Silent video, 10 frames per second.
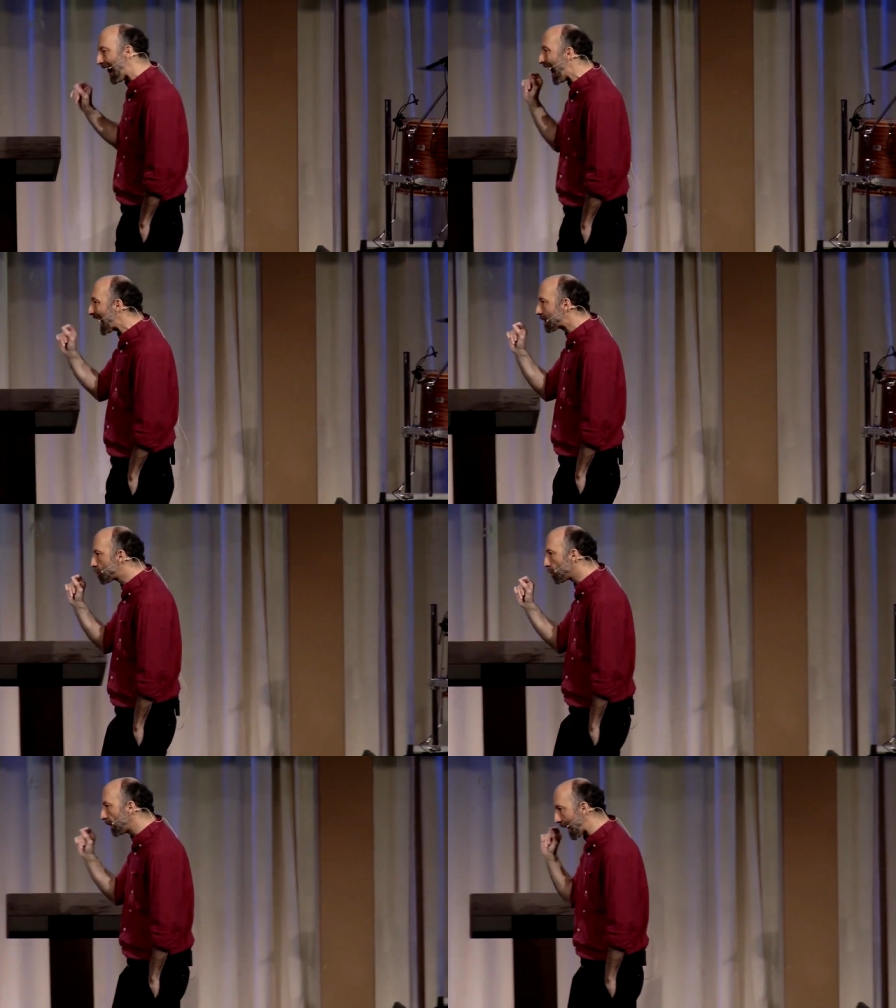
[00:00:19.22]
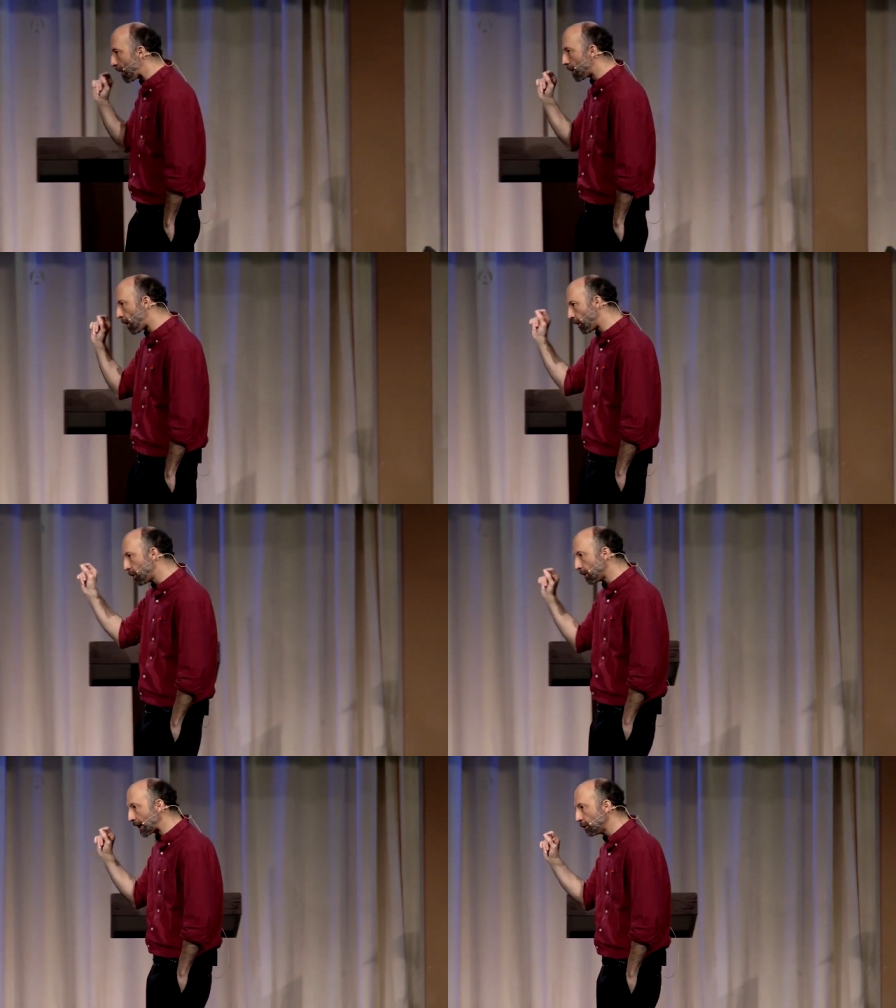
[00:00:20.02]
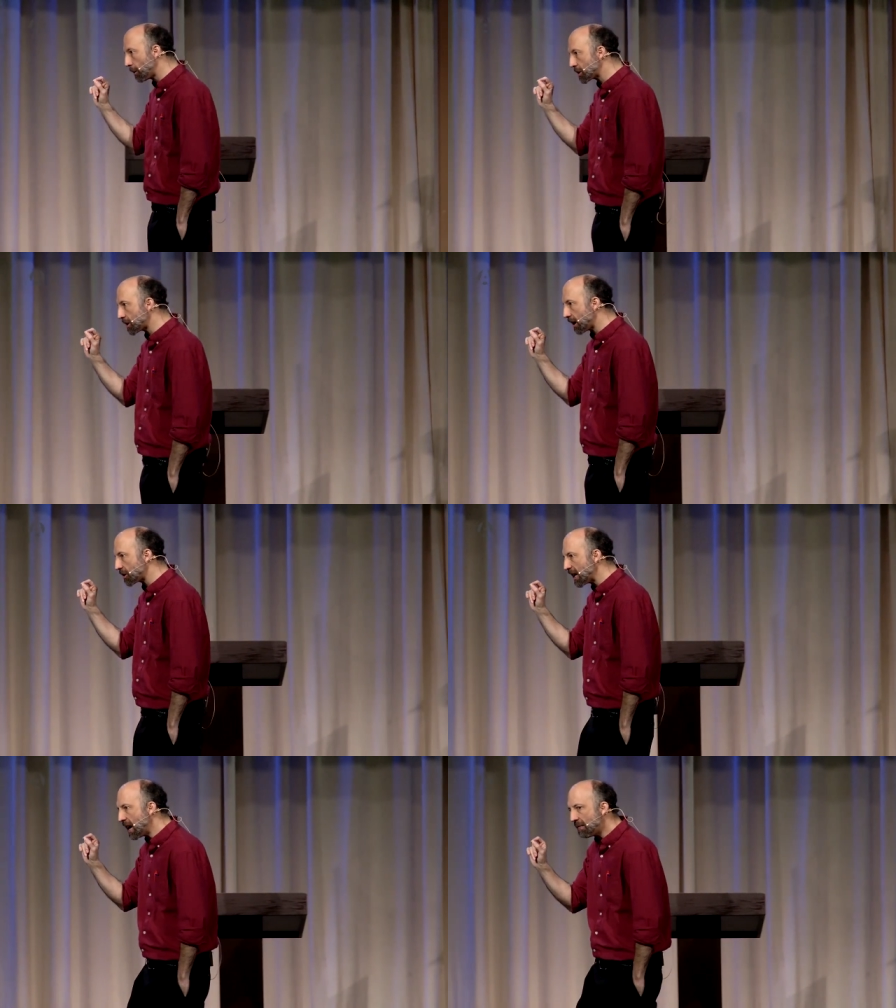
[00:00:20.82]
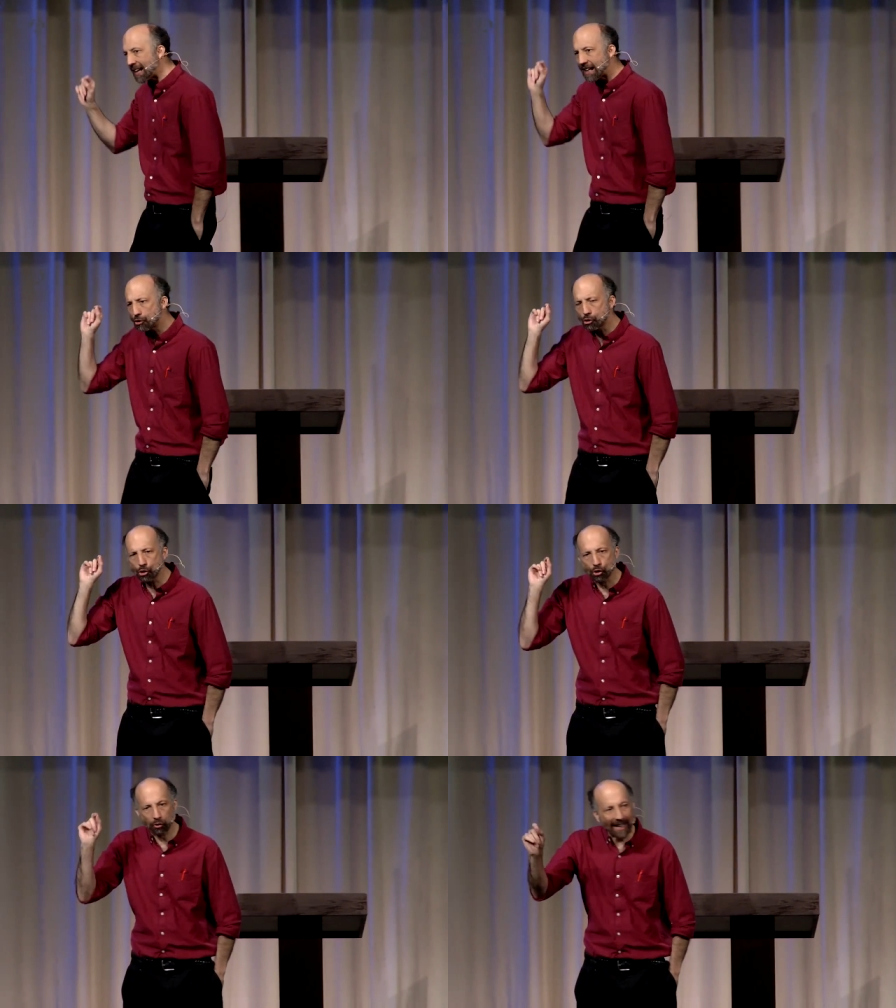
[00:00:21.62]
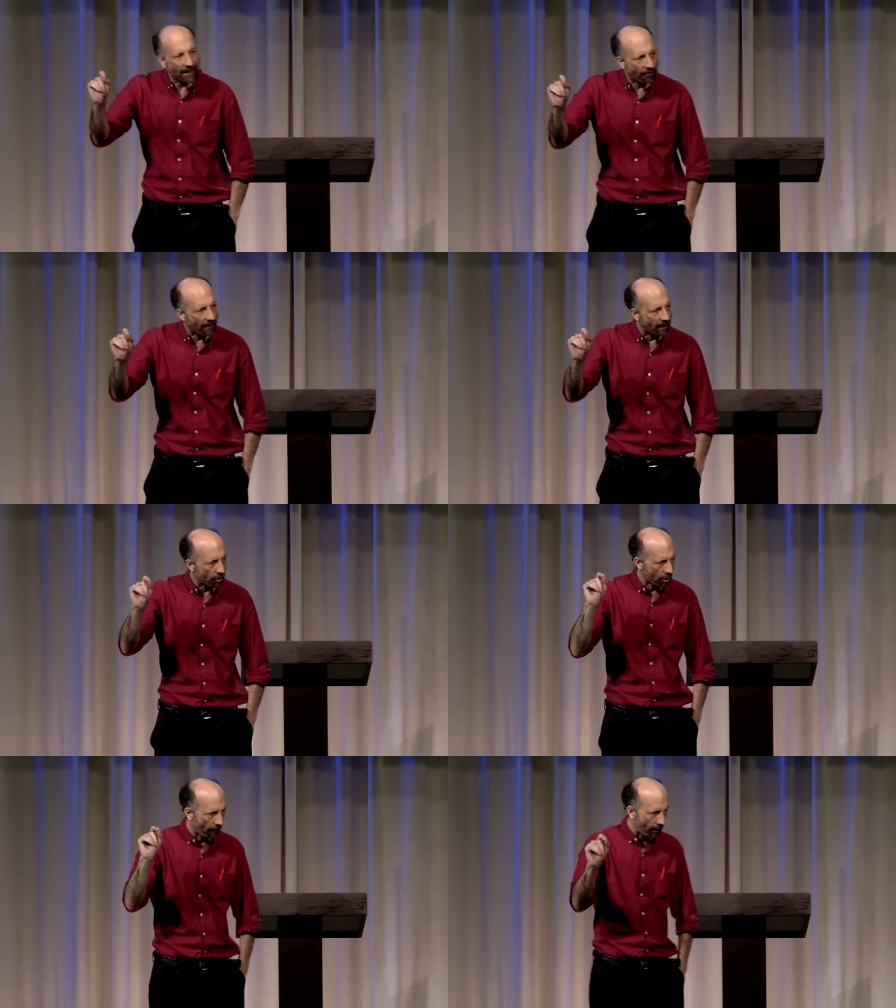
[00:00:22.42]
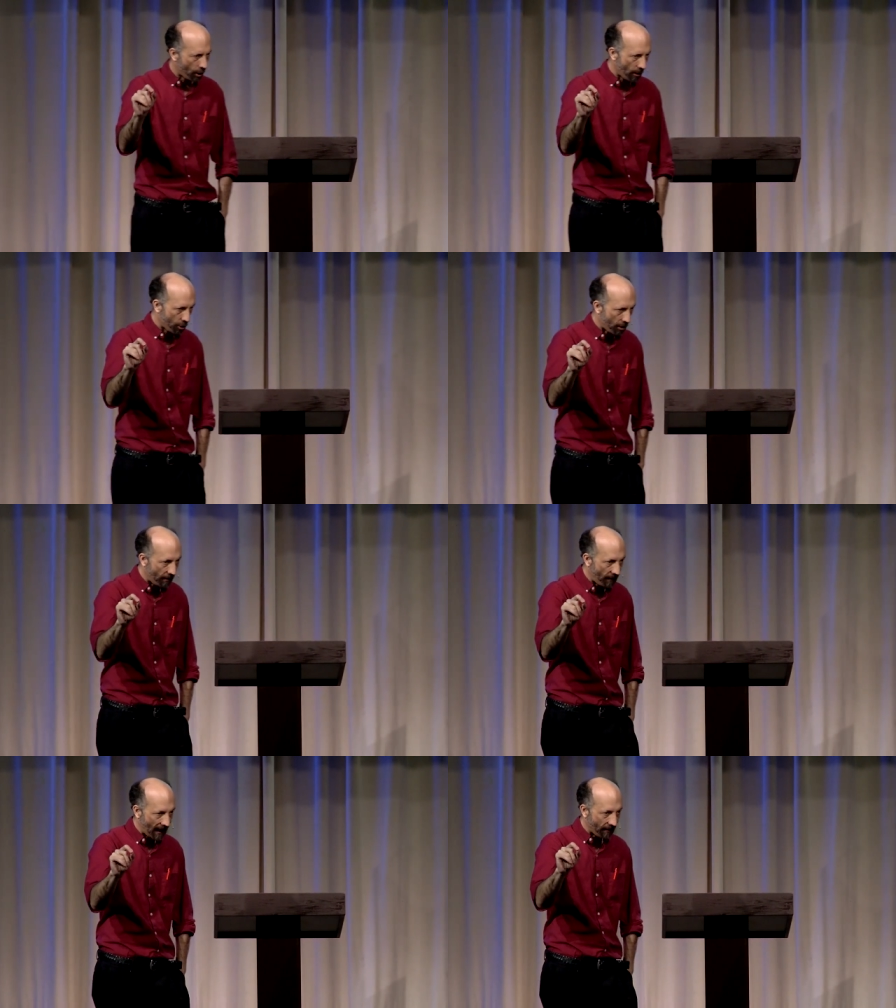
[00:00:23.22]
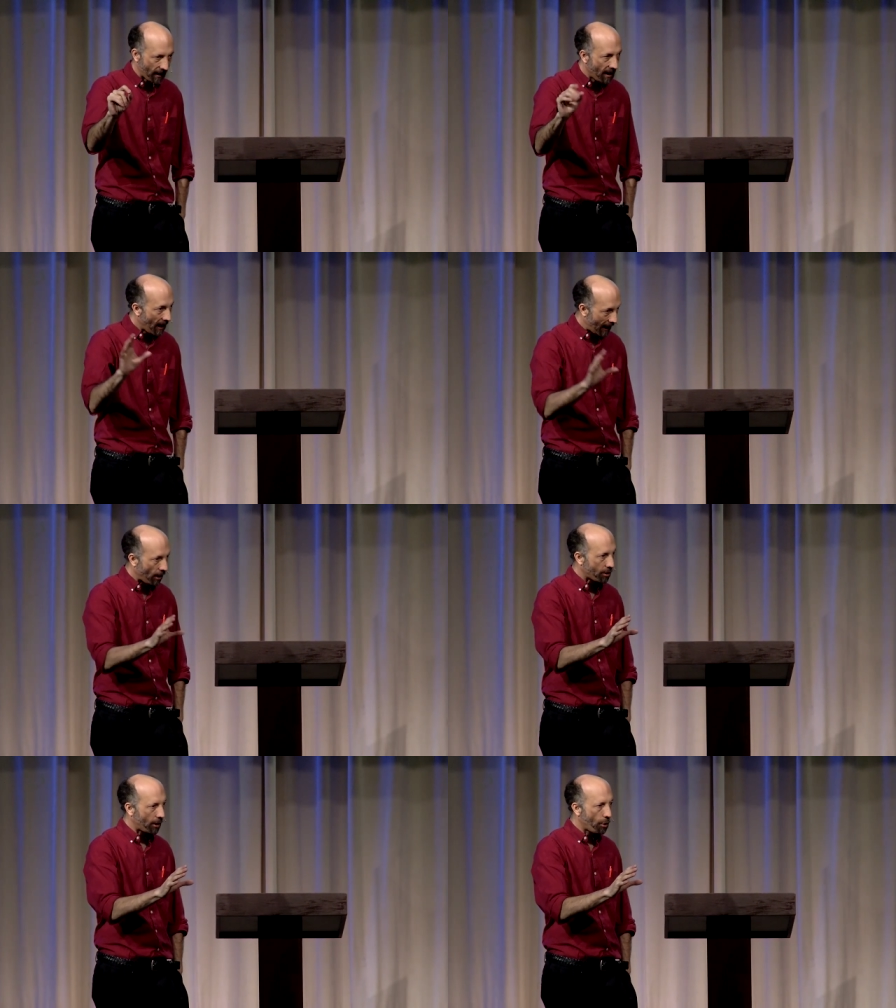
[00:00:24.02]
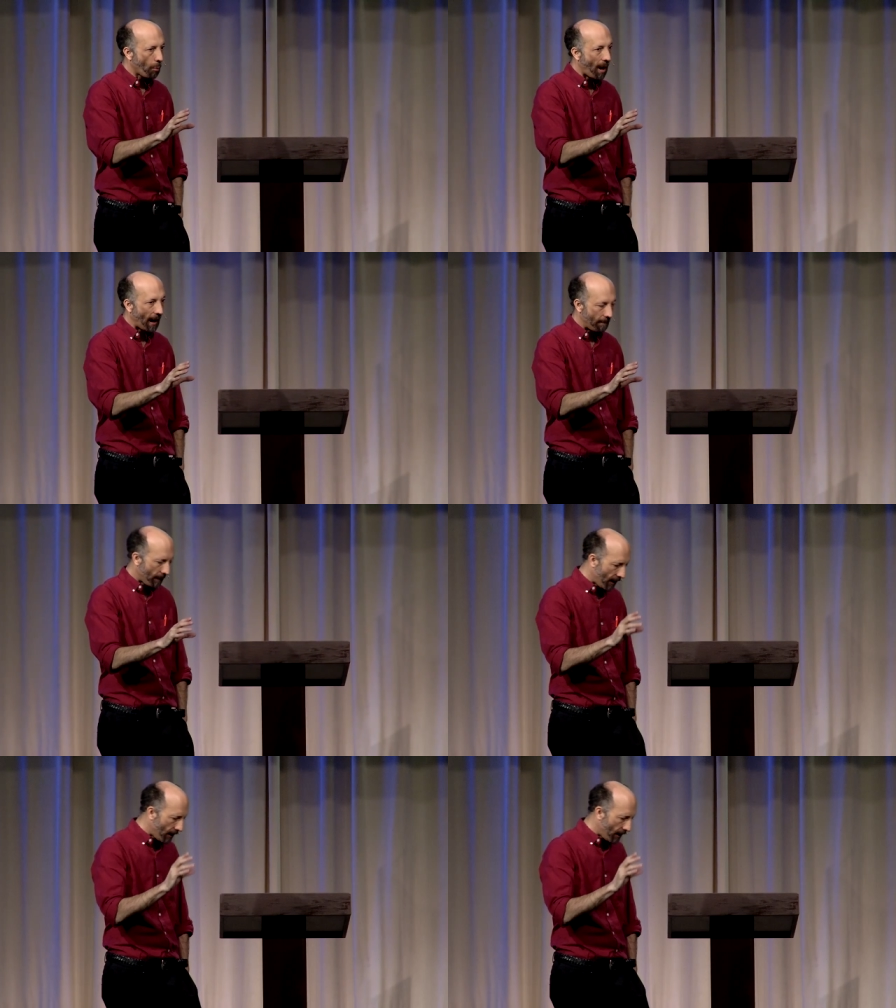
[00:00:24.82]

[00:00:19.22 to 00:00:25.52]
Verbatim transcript: actually, I would argue, like Lewis does, that it strengthens the Christian faith. And I'll tell you why.